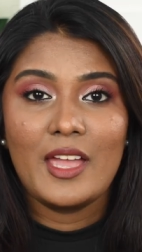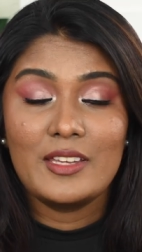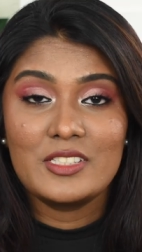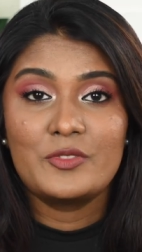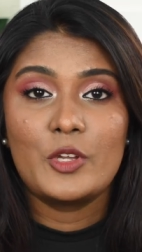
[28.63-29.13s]

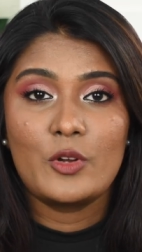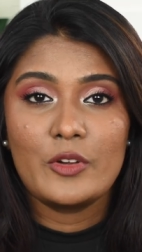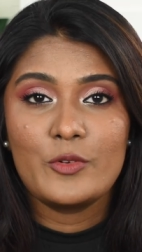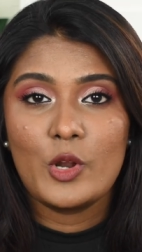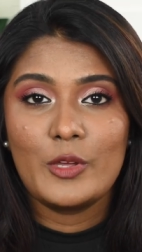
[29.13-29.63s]
And if you're
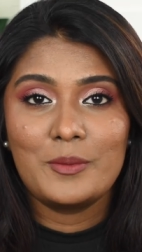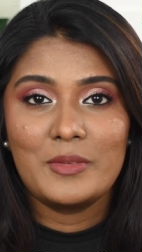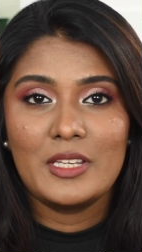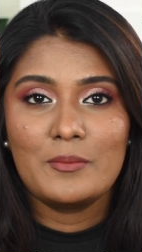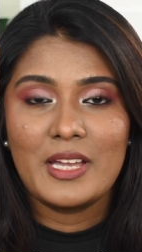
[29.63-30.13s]
not following
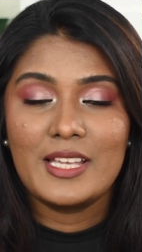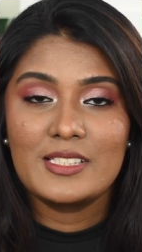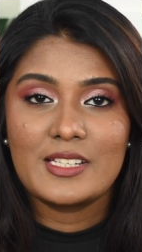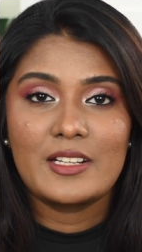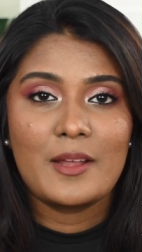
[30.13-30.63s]
me in my
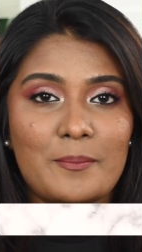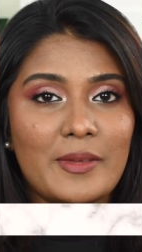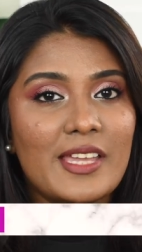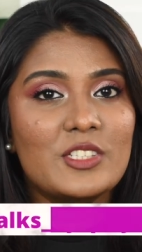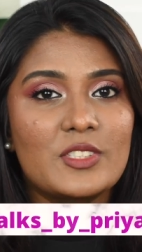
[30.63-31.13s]
Instagram
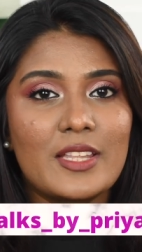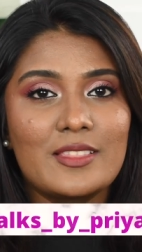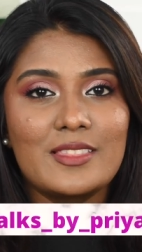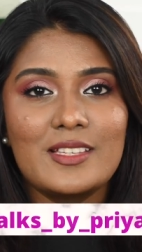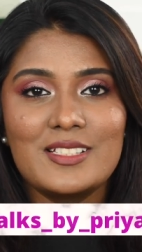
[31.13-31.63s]
page,
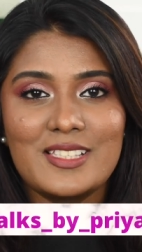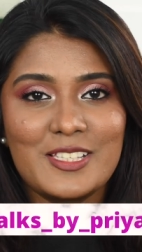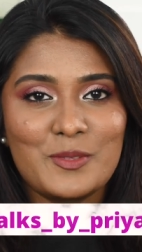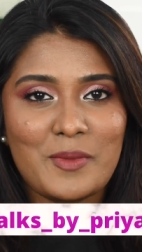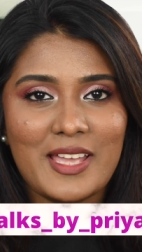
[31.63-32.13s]
then this
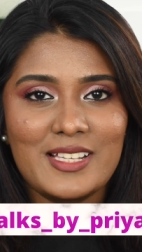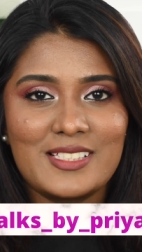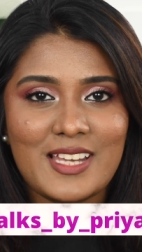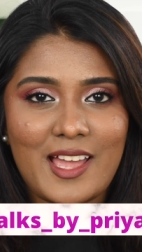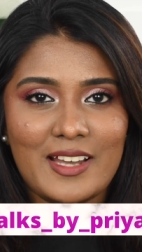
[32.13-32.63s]
is my
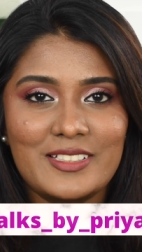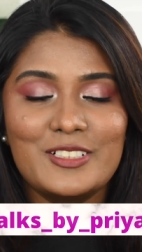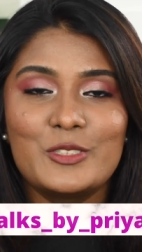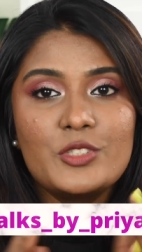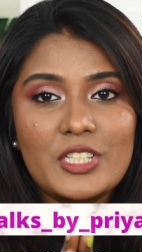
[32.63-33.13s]
Insta
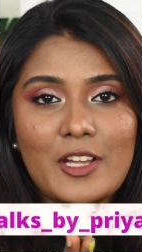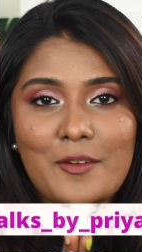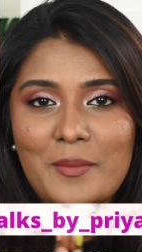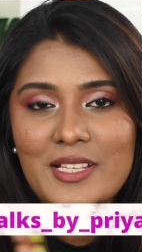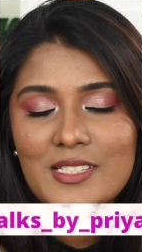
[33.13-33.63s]
handle. Do check
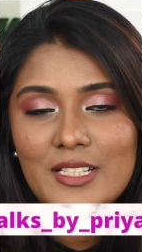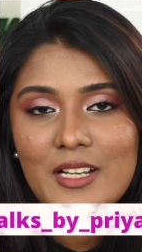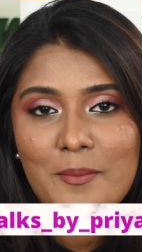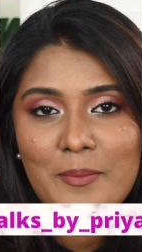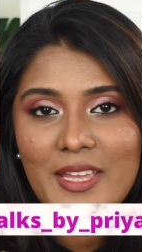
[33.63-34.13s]
out my
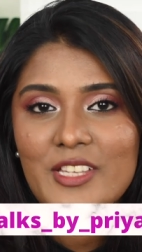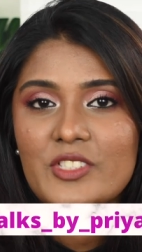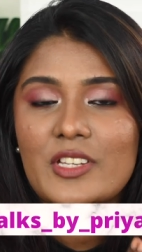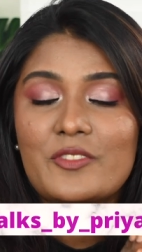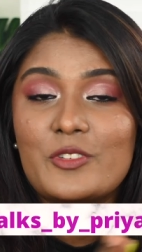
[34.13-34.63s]
Instagram
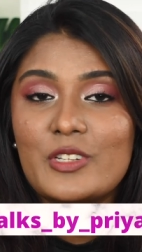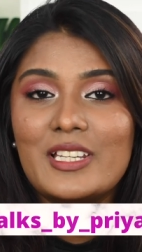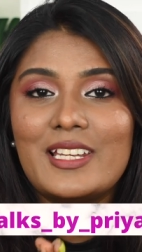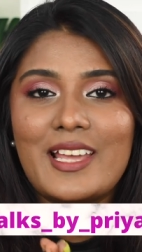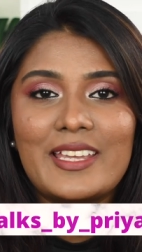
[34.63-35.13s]
page, and if you
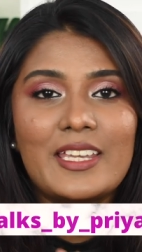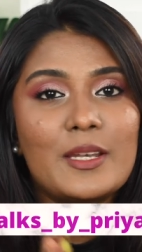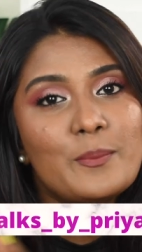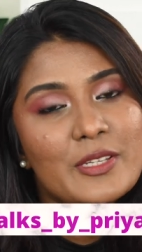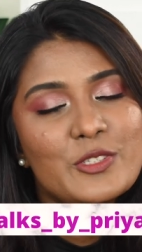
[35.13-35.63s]
really like
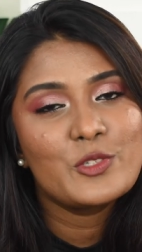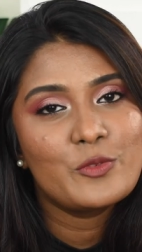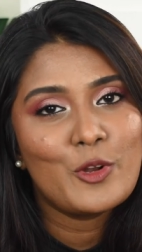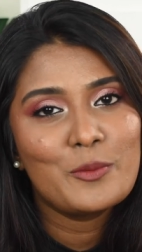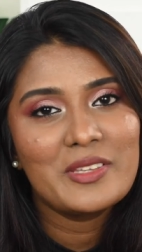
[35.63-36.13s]
it, please do
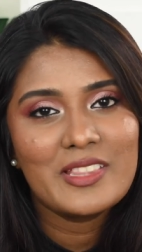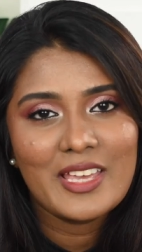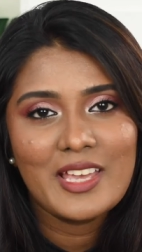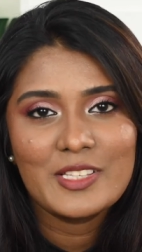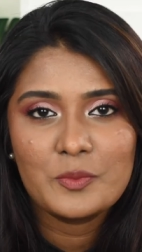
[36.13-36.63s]
follow me
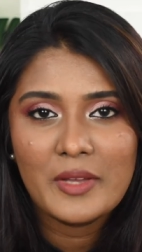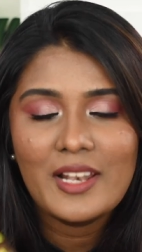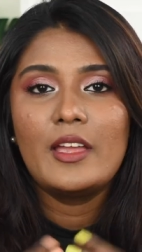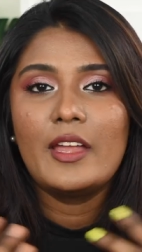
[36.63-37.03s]
there as well.